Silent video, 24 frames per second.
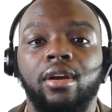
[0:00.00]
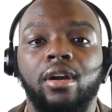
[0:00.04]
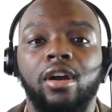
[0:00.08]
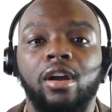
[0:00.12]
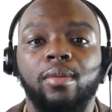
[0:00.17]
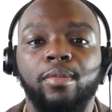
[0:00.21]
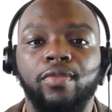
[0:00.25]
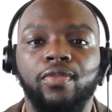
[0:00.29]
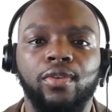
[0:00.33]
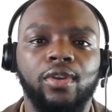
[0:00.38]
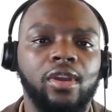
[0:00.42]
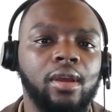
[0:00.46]

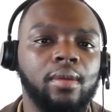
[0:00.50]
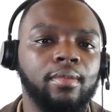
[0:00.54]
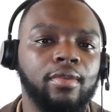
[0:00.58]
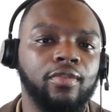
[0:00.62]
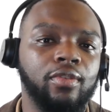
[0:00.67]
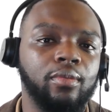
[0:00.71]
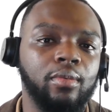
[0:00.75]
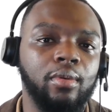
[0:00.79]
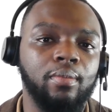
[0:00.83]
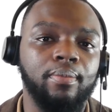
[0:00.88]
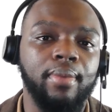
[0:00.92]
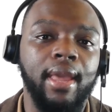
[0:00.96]
um, if you're coming
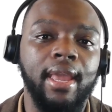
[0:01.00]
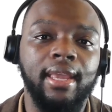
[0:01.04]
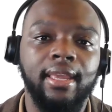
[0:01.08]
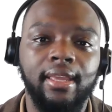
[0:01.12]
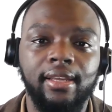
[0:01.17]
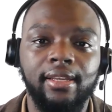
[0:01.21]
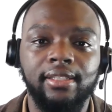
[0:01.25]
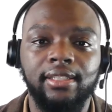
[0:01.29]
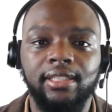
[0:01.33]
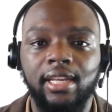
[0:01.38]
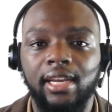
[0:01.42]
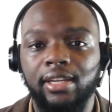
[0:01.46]
from a
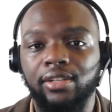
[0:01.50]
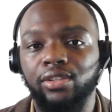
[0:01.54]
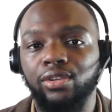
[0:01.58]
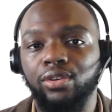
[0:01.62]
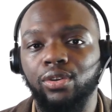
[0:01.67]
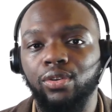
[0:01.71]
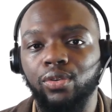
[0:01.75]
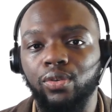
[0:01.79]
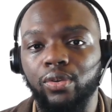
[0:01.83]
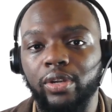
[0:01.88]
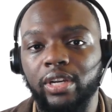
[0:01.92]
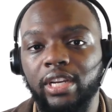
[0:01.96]
banking
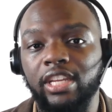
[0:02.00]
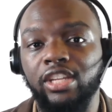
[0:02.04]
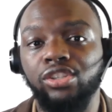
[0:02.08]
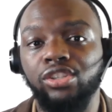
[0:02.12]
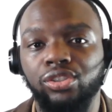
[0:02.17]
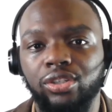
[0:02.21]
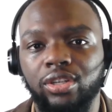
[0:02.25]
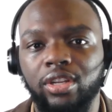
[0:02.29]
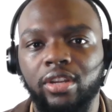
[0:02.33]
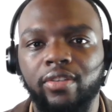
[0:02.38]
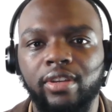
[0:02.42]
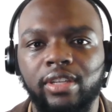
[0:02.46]
sector or an
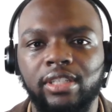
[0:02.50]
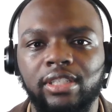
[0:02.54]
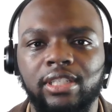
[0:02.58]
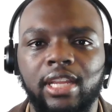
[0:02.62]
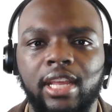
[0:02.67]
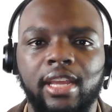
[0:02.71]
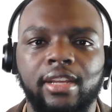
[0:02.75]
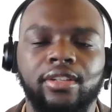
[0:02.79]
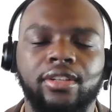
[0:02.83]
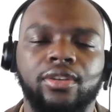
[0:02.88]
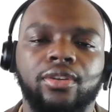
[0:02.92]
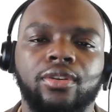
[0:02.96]
engineering
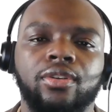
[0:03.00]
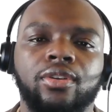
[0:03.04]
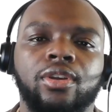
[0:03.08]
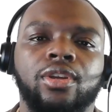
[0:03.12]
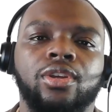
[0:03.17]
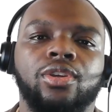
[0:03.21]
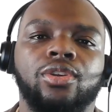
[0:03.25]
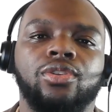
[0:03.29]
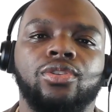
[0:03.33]
sector